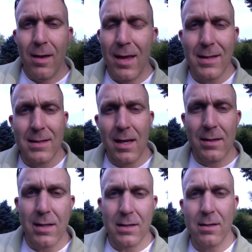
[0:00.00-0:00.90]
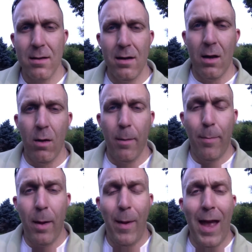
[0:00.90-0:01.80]
is just
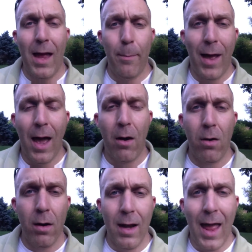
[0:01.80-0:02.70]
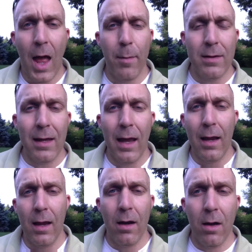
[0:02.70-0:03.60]
a bad pattern and habit to get
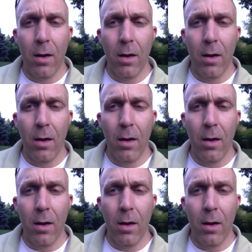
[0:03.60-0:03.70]
in.